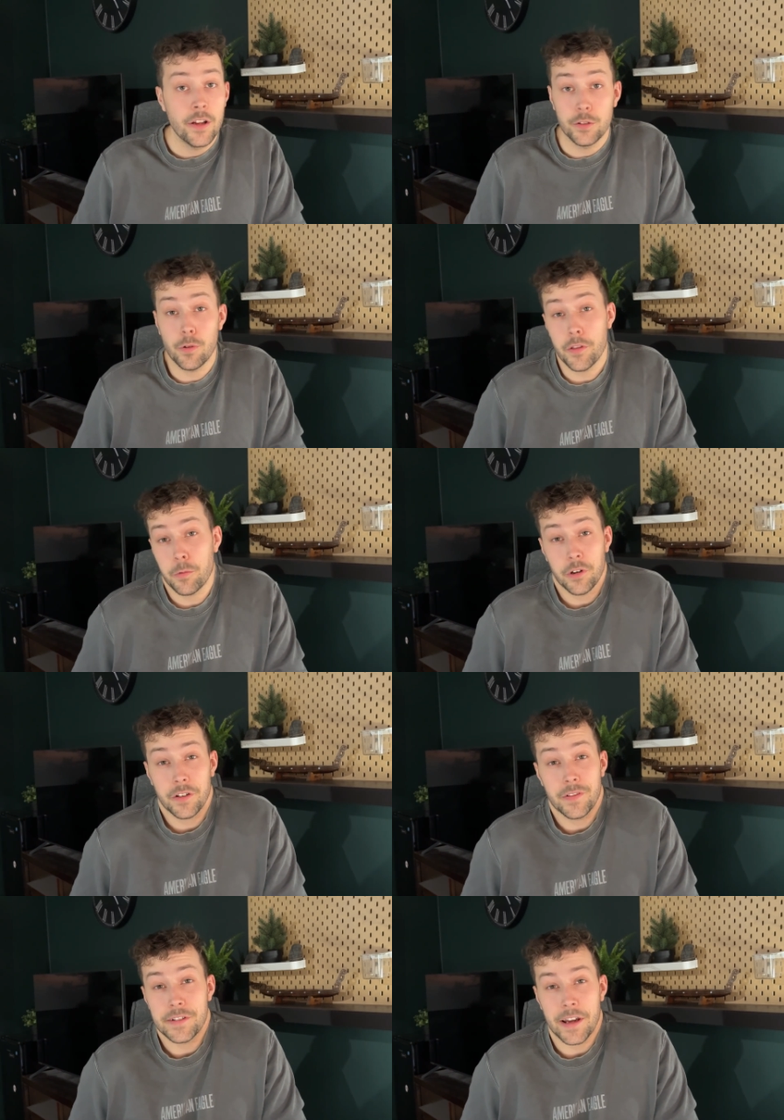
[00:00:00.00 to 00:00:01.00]
do all the
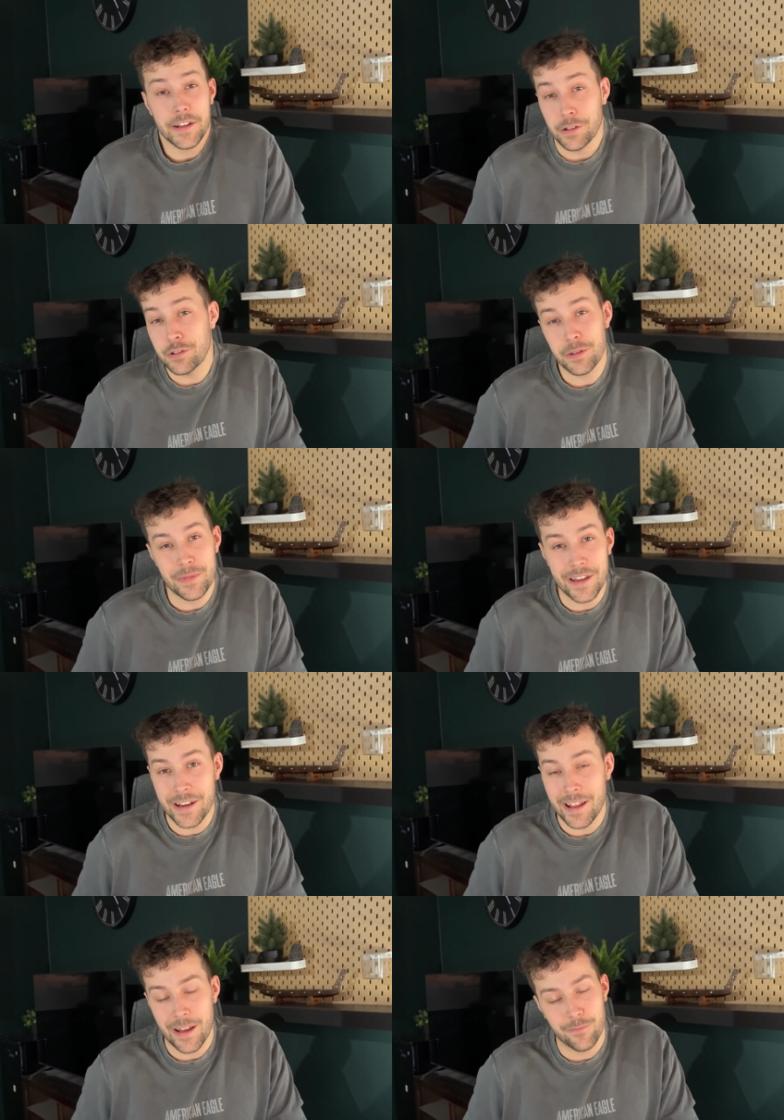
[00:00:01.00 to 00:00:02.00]
work of deciding who should be in
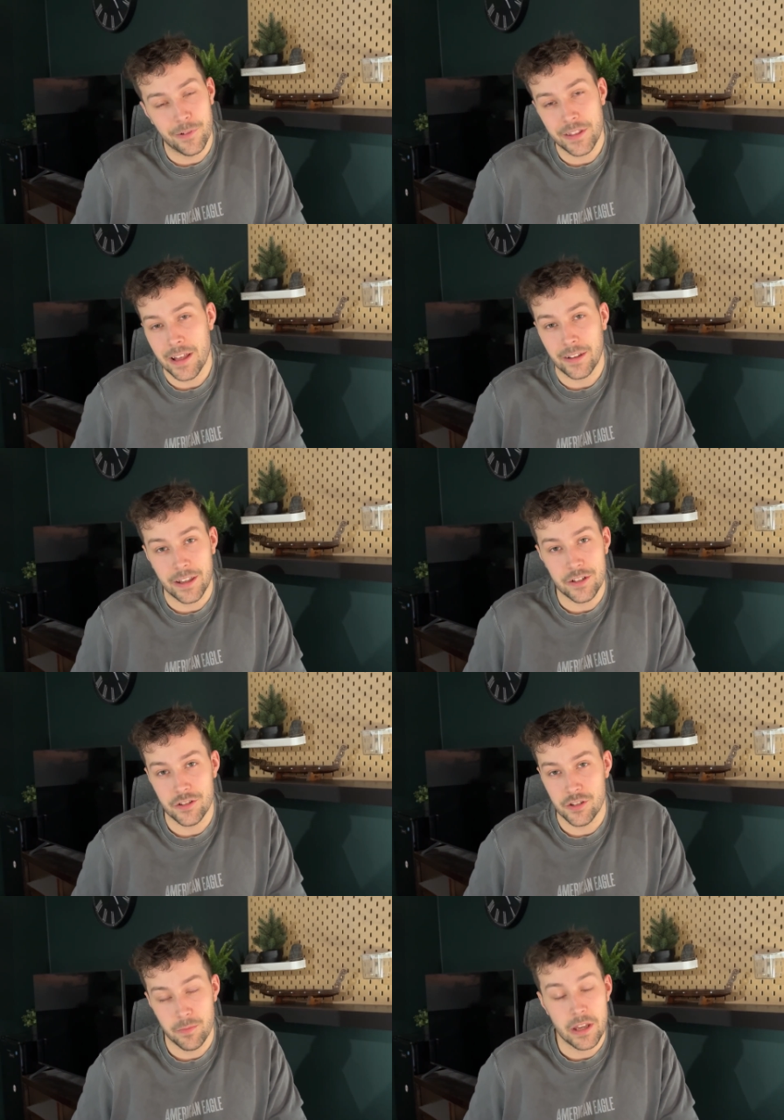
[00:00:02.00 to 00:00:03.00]
it and what the
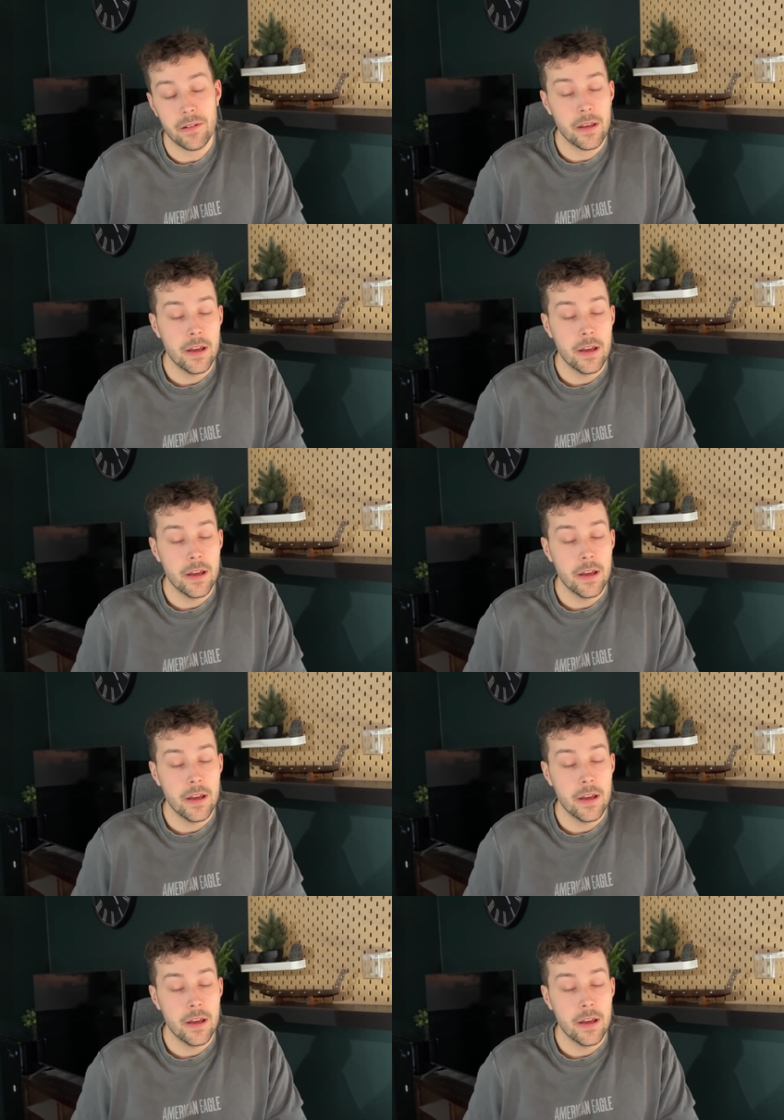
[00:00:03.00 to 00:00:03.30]
allocation should be.